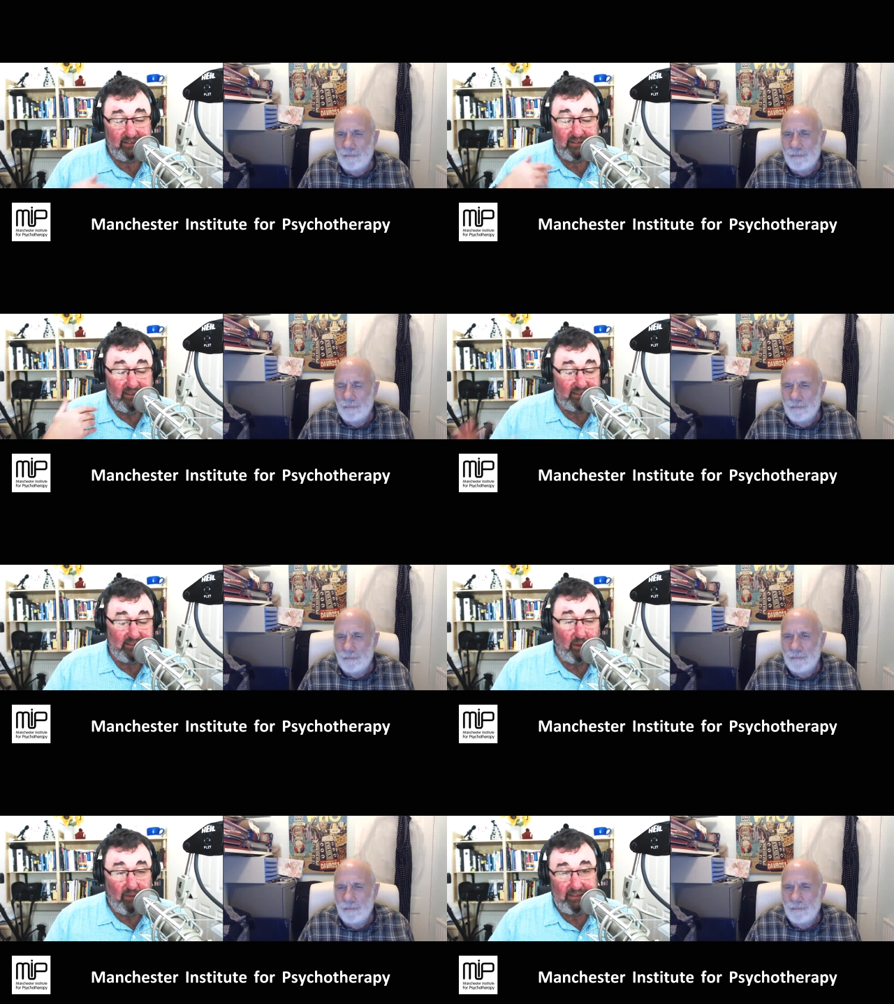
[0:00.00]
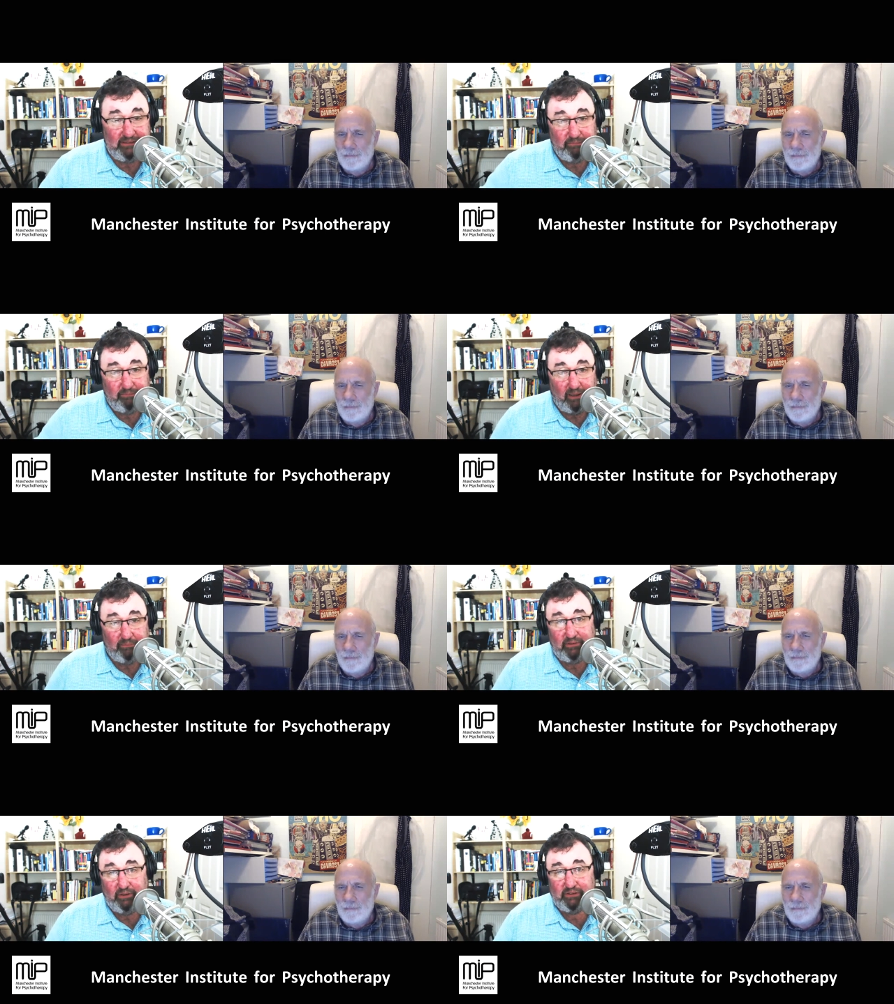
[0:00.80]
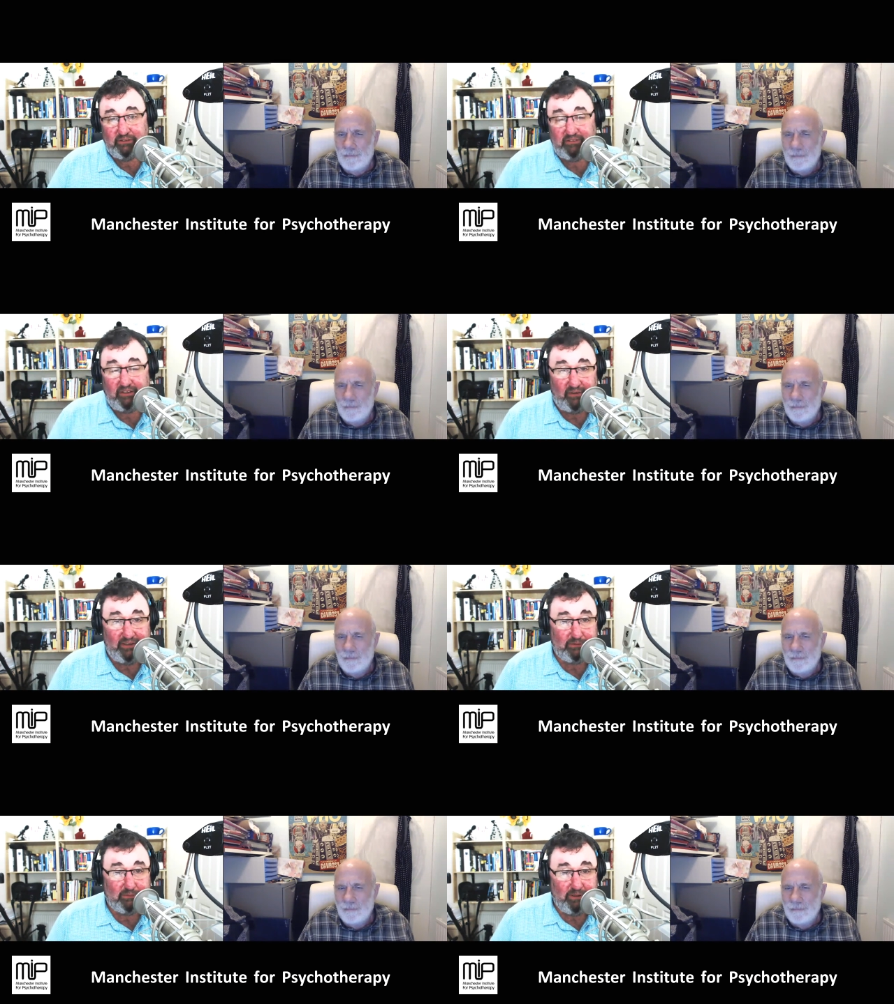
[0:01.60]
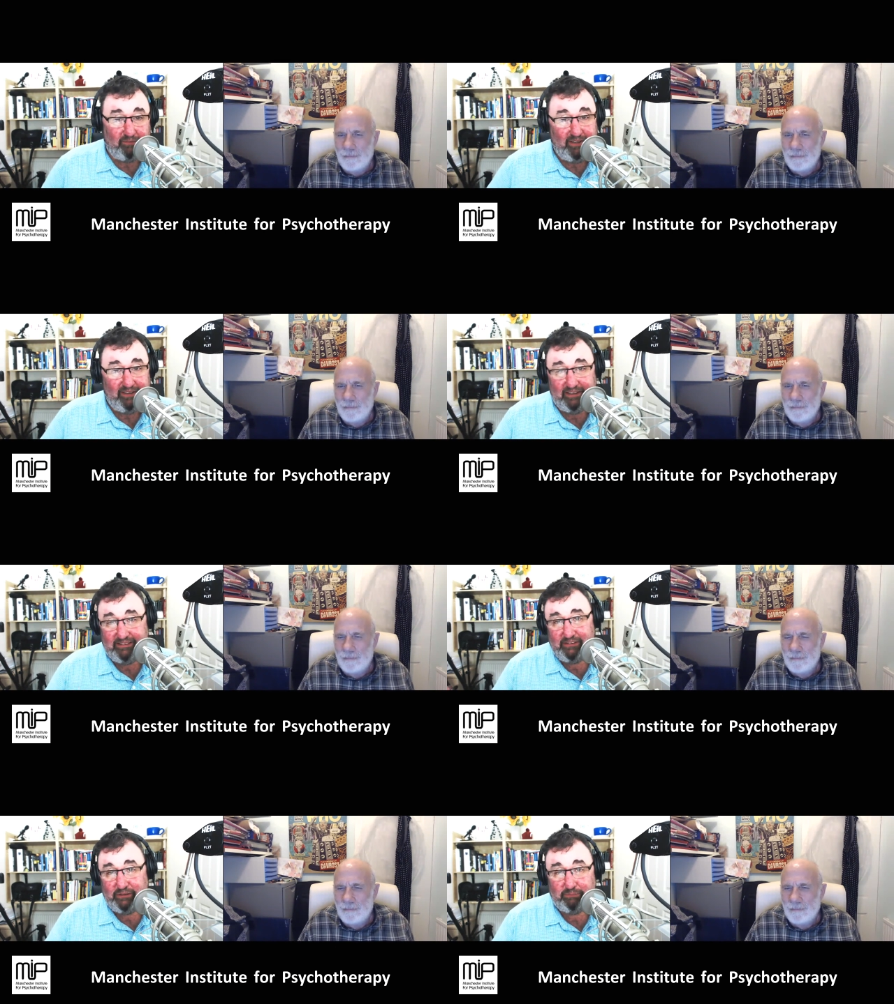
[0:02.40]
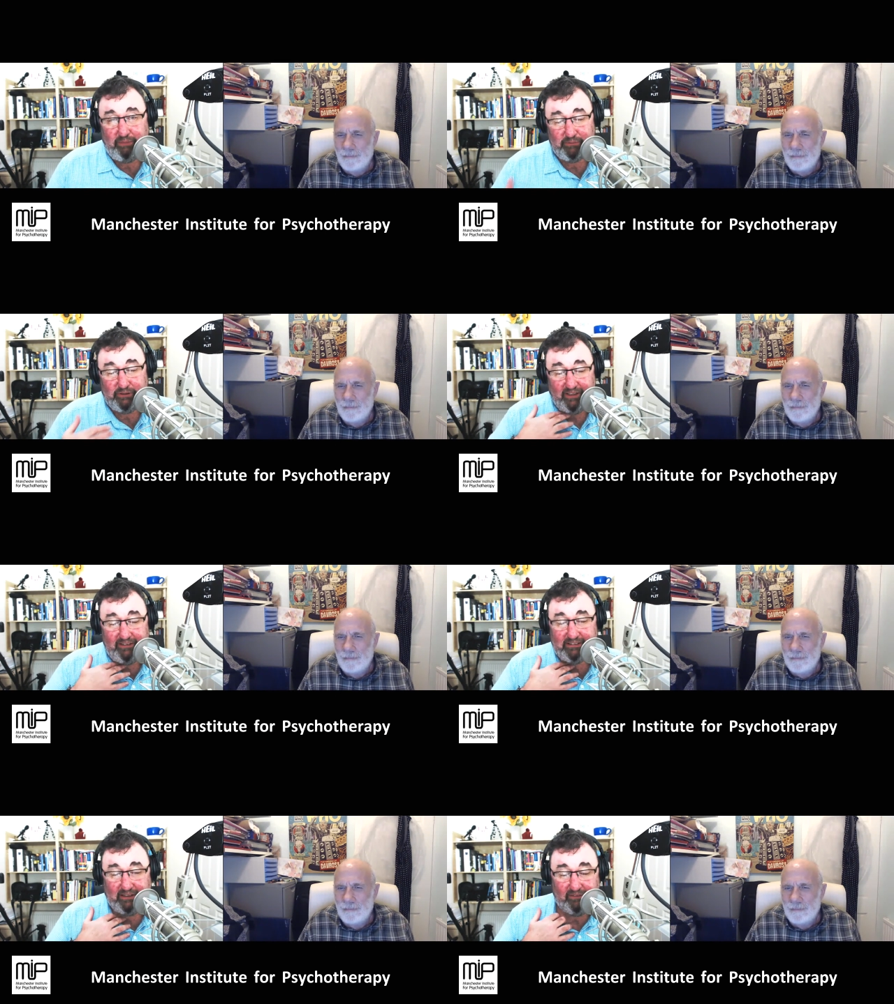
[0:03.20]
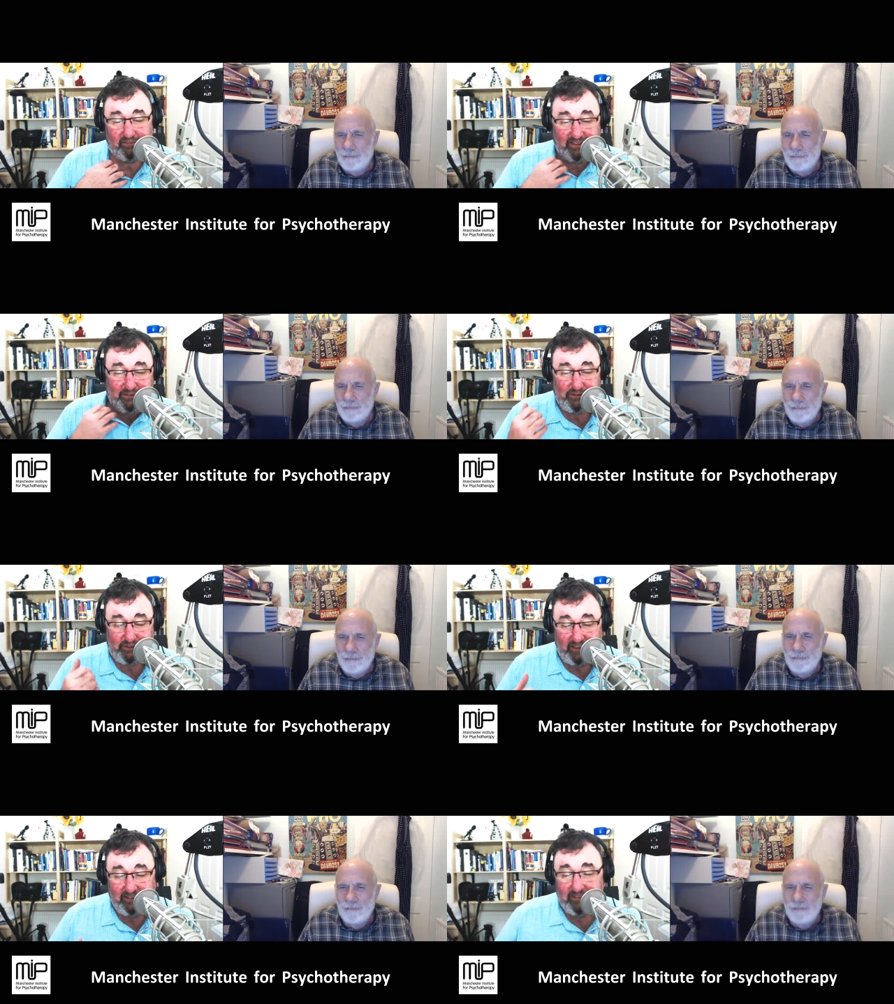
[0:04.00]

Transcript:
Speaker 1: As always, Bob doesn't do this for profit. This is just Bob showing his love of literature.